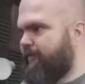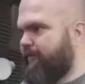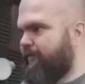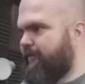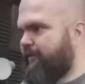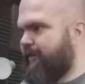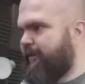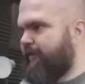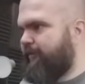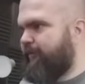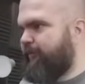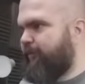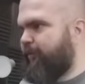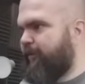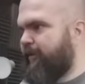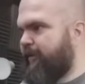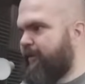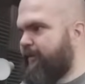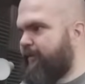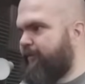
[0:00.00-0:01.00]
so yeah, we can
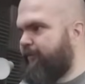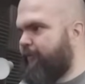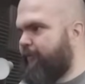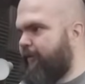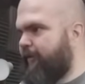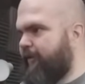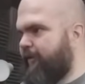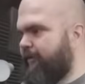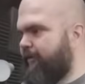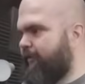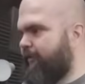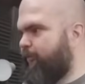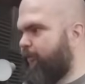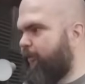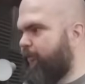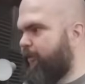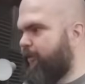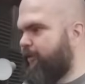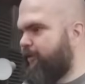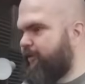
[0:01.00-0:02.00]
put these on the wall here, and
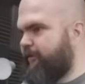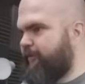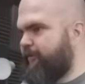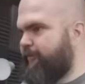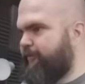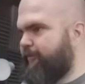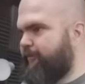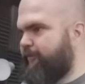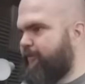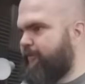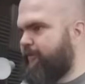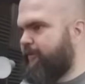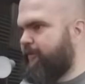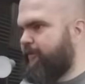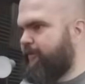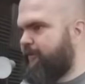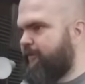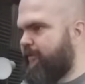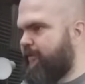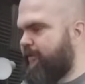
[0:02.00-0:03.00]
what we're going to do
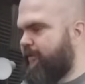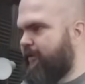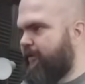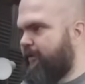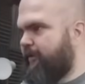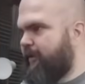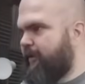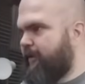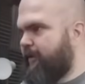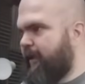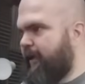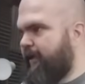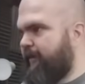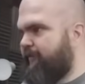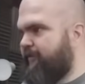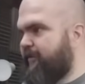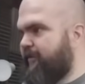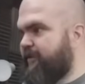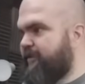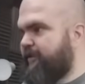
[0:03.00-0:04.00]
is
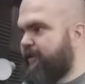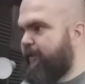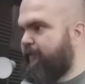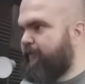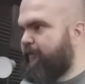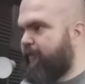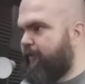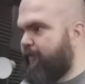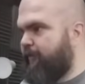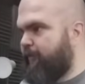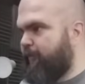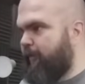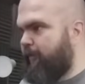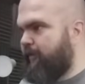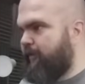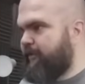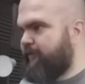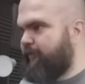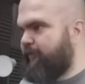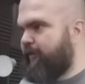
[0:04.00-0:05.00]
have the shelf go on the
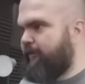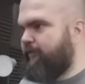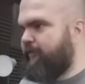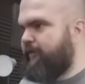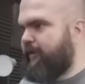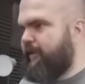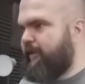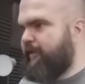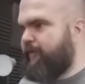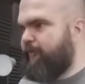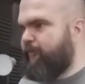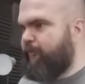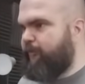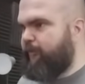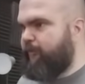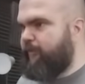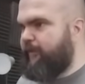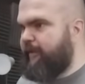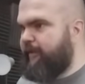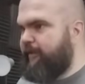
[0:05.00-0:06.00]
wall as well, and
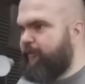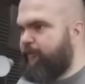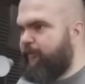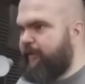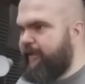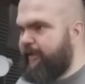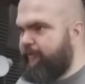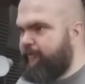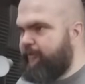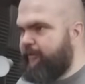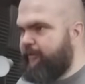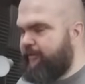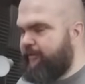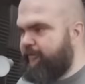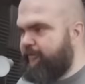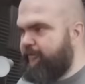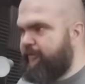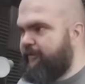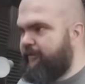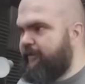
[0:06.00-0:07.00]
then what it will
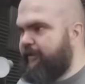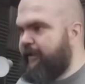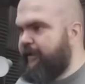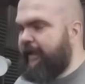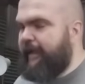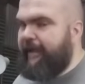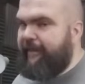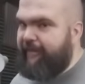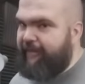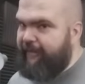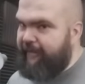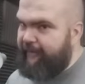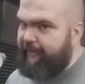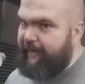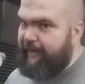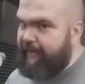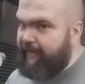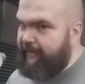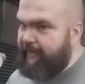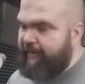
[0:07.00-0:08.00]
do,
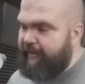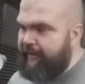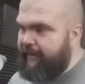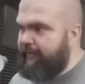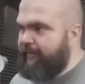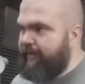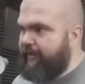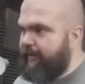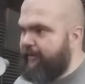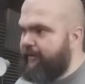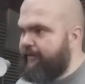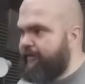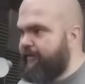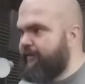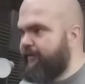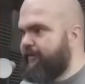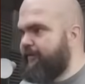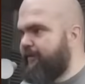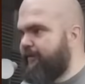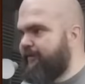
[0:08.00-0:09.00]
theoretically, hypothetically,
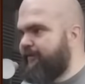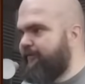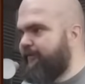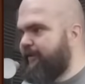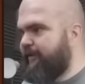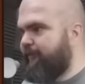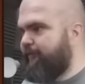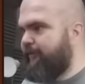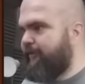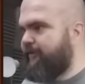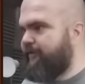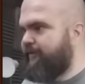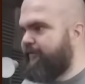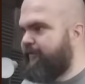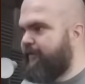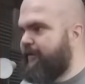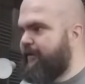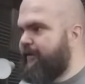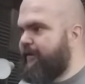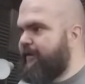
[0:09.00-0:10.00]
assuming it works,
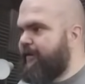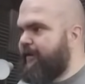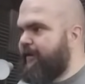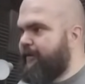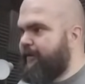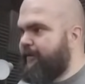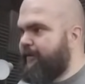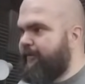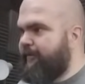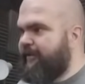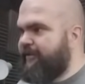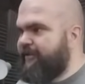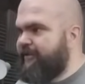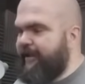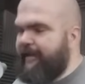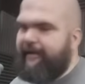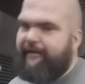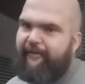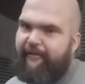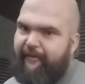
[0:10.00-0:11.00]
is it's going to
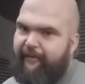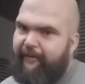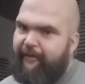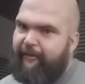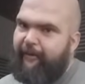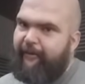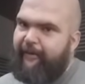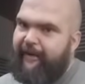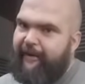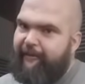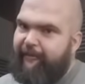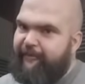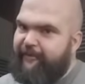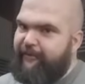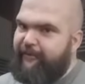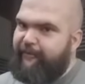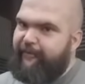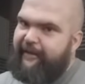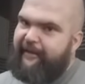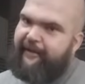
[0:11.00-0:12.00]
check and going to go, okay, there's a
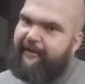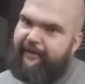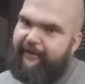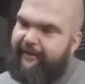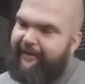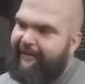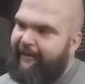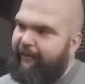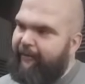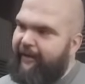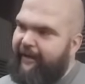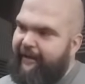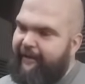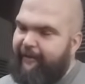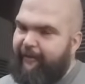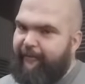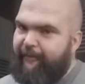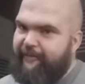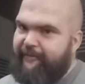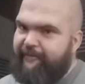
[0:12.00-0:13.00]
grid here. It can
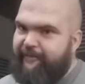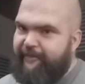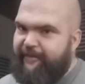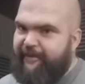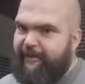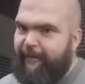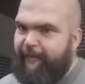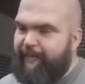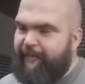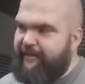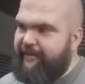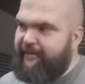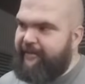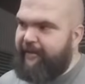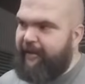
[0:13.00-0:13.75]
hold surface